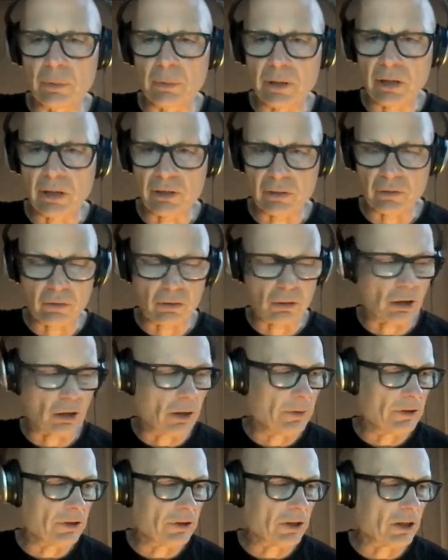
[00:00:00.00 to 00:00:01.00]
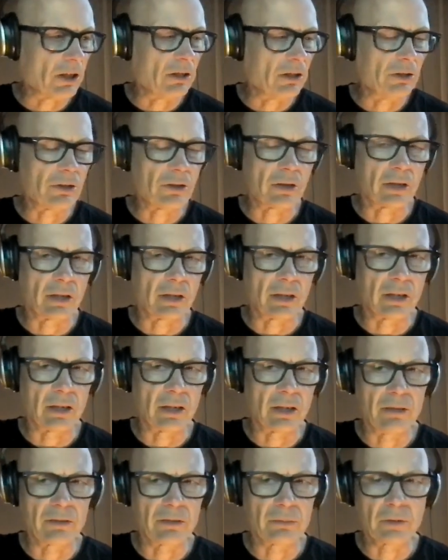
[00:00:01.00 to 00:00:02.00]
because of climate change,
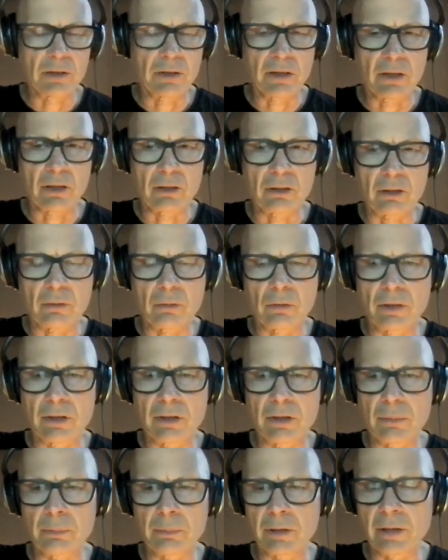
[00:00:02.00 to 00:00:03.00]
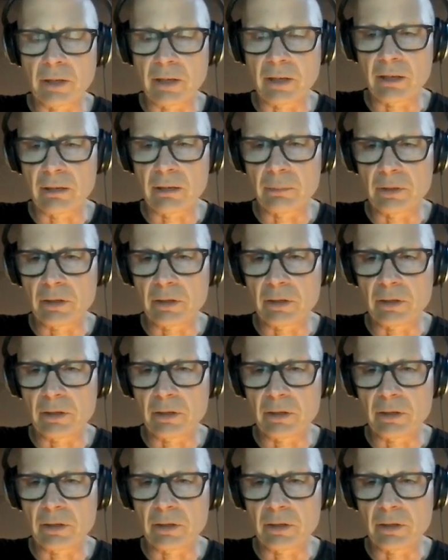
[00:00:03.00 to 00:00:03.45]
is really a good one to plant